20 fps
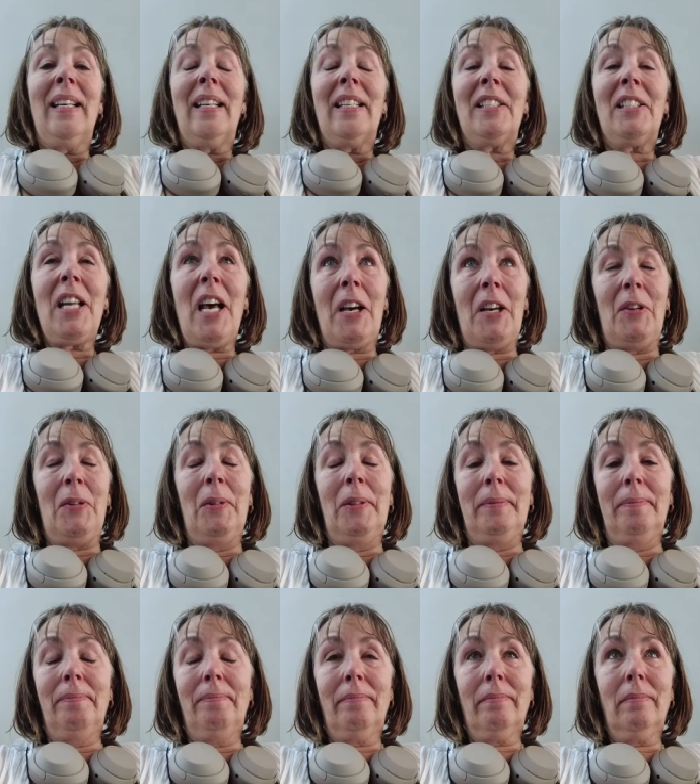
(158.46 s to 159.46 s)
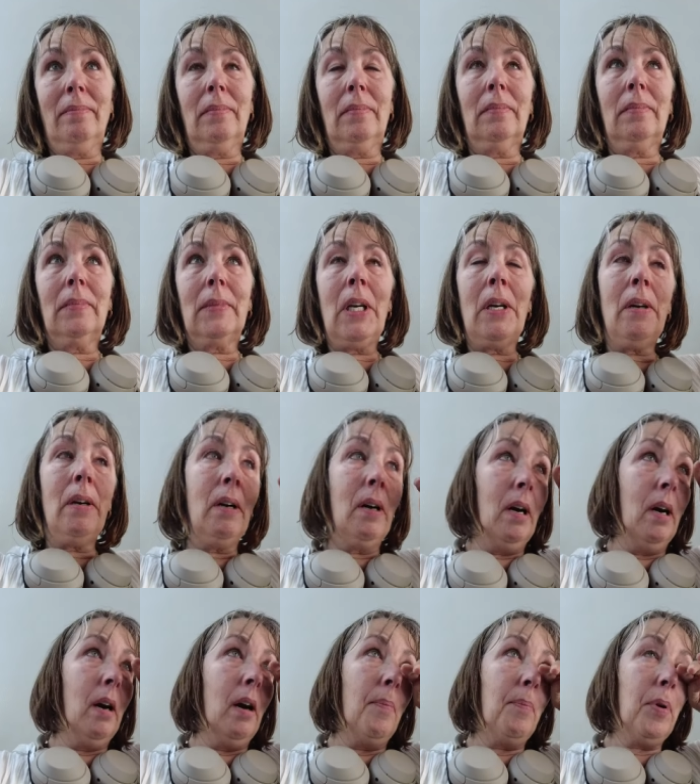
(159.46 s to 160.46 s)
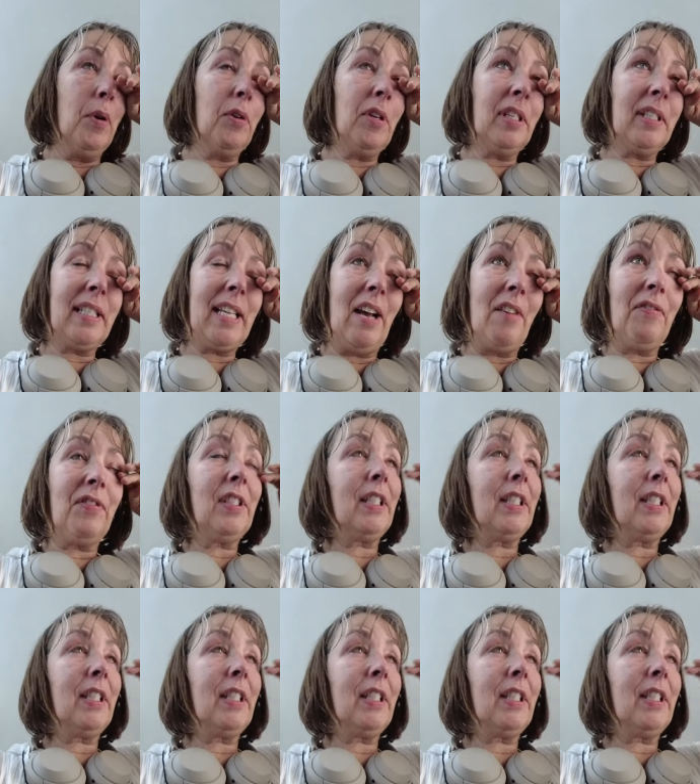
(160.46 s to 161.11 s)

So, ugh, pull yourself